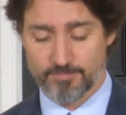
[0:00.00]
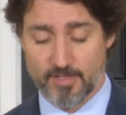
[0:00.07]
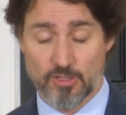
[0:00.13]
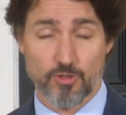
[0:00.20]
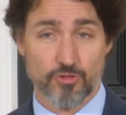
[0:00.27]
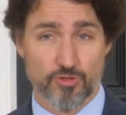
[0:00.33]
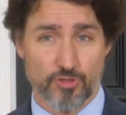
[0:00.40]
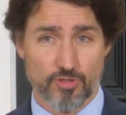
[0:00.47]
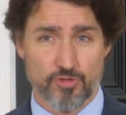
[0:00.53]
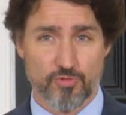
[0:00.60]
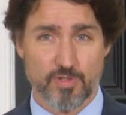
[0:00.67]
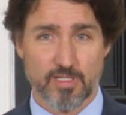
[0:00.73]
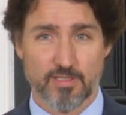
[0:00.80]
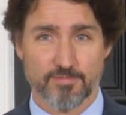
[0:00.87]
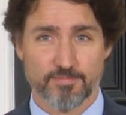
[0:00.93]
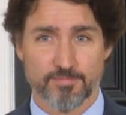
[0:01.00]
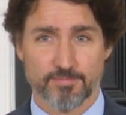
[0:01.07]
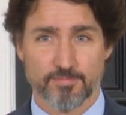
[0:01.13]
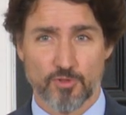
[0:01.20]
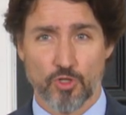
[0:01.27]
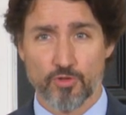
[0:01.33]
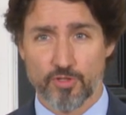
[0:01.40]
Et aujourd'hui,
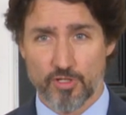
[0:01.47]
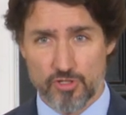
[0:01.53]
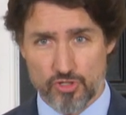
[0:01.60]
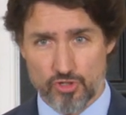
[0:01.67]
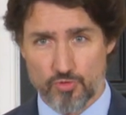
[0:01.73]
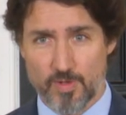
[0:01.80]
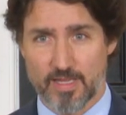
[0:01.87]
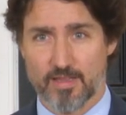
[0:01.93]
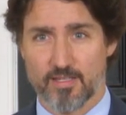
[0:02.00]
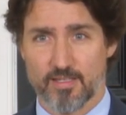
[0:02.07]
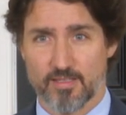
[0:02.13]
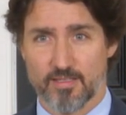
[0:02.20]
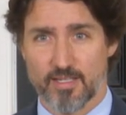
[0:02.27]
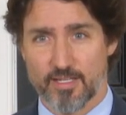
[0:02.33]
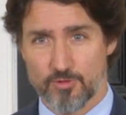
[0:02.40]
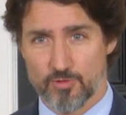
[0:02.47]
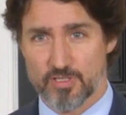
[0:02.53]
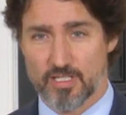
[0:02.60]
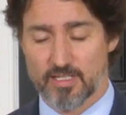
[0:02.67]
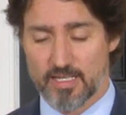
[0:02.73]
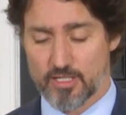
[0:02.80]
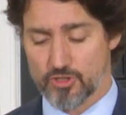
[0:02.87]
on donne suite à nos
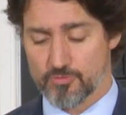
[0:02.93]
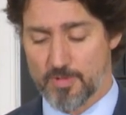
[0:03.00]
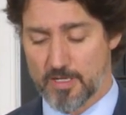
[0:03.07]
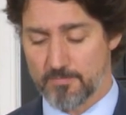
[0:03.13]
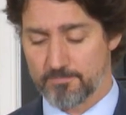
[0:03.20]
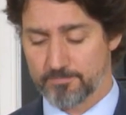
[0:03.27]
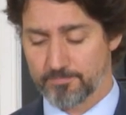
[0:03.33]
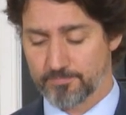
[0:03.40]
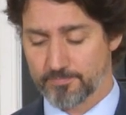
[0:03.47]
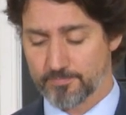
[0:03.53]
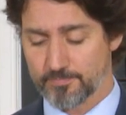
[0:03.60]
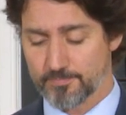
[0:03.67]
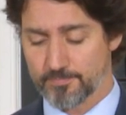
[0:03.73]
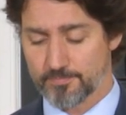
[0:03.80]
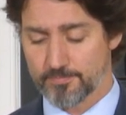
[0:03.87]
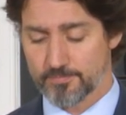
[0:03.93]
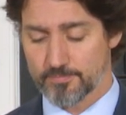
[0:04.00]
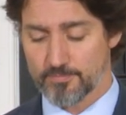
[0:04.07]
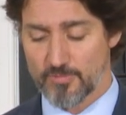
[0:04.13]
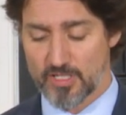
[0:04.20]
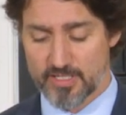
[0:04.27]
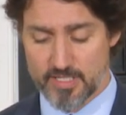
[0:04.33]
engagements.
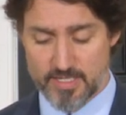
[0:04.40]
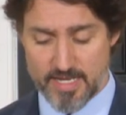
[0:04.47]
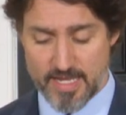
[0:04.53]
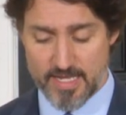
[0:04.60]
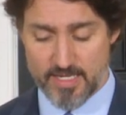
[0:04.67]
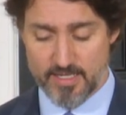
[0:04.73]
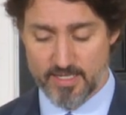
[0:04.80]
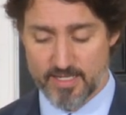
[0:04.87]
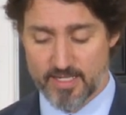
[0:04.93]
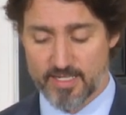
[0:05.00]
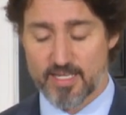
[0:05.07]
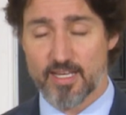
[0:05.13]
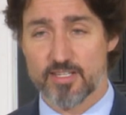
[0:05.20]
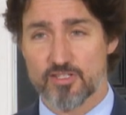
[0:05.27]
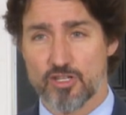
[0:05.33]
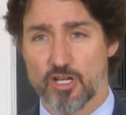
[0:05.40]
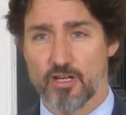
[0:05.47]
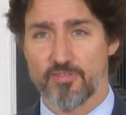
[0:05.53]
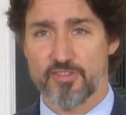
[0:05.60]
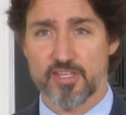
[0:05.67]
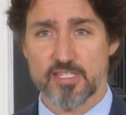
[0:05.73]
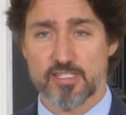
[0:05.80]
Today kicks
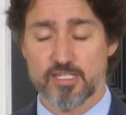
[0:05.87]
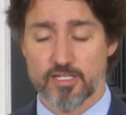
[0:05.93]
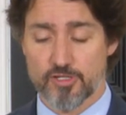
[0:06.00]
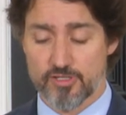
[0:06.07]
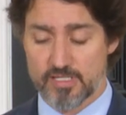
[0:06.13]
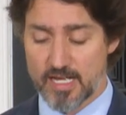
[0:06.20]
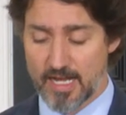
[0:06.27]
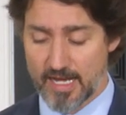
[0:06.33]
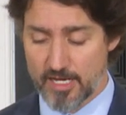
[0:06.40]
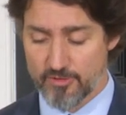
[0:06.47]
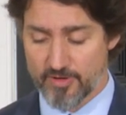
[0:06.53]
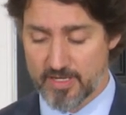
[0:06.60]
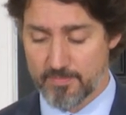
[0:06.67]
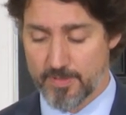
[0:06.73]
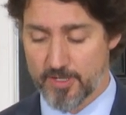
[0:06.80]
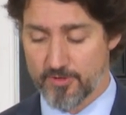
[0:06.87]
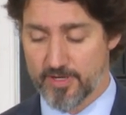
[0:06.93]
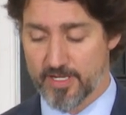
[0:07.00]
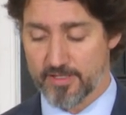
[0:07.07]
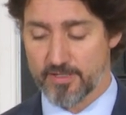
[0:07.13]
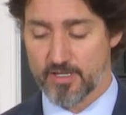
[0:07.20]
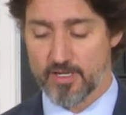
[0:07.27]
off this year's hiring
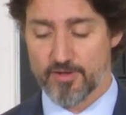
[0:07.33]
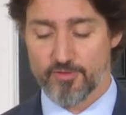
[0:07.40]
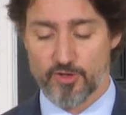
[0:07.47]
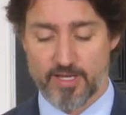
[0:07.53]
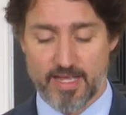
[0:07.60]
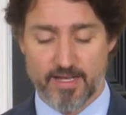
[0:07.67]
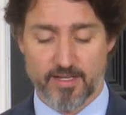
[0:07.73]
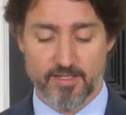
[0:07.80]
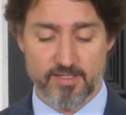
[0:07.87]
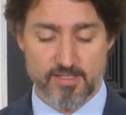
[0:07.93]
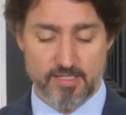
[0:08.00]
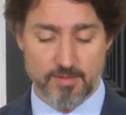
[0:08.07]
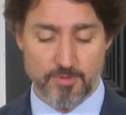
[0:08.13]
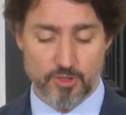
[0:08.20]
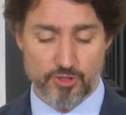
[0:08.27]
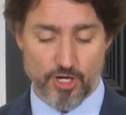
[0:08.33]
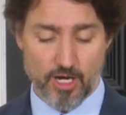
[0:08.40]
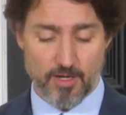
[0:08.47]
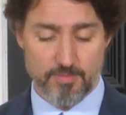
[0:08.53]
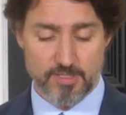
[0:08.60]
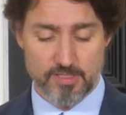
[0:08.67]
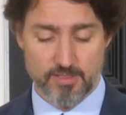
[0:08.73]
period for Canada's summer
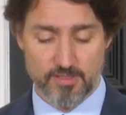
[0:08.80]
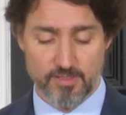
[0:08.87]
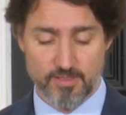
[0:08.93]
jobs.